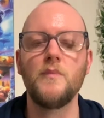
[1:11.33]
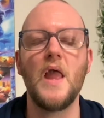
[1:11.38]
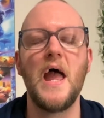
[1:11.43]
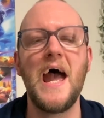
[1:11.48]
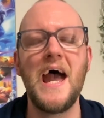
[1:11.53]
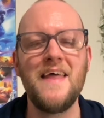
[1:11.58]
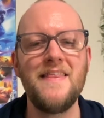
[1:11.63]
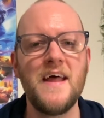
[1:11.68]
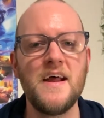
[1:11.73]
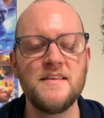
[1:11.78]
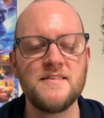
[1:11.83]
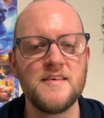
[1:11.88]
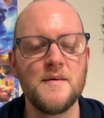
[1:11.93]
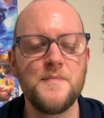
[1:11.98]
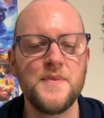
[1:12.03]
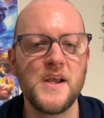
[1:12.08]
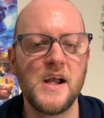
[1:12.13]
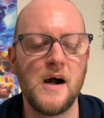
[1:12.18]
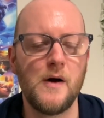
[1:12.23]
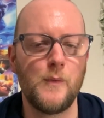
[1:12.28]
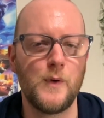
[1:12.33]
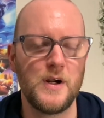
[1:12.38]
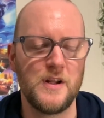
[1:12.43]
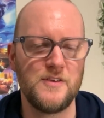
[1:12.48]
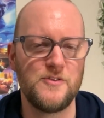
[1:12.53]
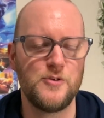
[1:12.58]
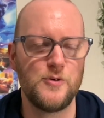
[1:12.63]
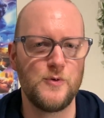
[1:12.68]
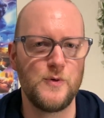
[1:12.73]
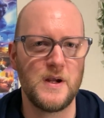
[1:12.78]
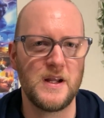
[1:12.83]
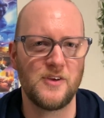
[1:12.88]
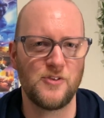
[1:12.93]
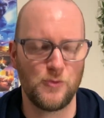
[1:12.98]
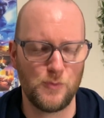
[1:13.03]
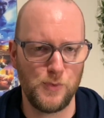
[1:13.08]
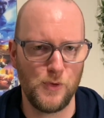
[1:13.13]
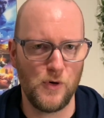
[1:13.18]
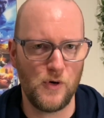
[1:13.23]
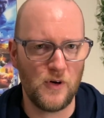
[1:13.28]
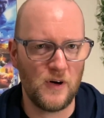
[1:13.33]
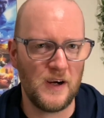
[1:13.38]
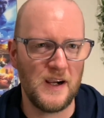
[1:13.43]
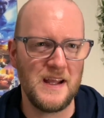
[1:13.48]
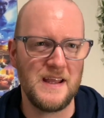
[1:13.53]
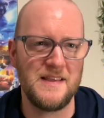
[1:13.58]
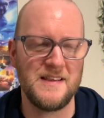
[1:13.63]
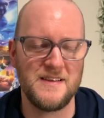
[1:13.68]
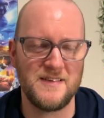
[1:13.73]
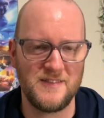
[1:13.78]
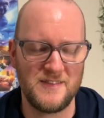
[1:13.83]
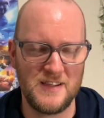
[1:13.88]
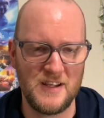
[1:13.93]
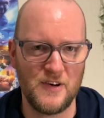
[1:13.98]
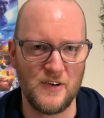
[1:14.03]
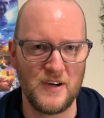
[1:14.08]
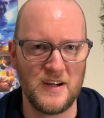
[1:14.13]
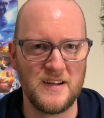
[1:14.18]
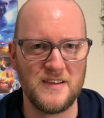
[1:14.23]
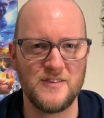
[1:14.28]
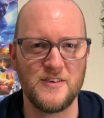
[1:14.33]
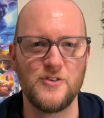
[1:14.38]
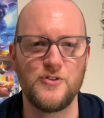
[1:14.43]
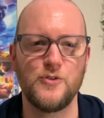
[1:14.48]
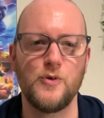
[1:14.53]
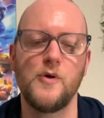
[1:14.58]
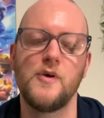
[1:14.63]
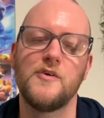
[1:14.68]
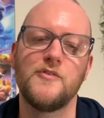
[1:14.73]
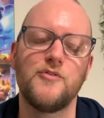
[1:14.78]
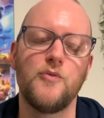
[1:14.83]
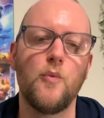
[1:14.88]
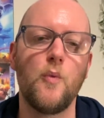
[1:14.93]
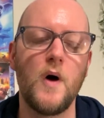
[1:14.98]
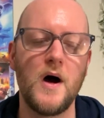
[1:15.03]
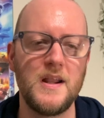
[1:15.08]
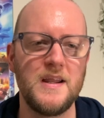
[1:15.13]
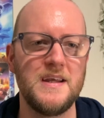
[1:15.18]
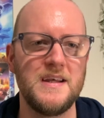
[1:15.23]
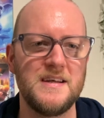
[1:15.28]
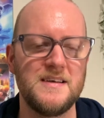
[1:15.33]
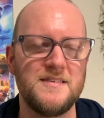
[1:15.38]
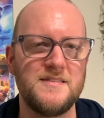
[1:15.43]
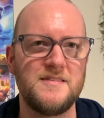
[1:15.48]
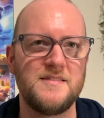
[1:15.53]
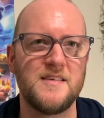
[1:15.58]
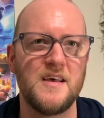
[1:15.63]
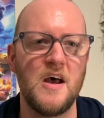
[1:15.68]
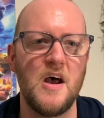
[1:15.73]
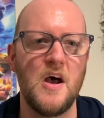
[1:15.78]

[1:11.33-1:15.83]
And that's something I wanted to explore in this series, is sort of what is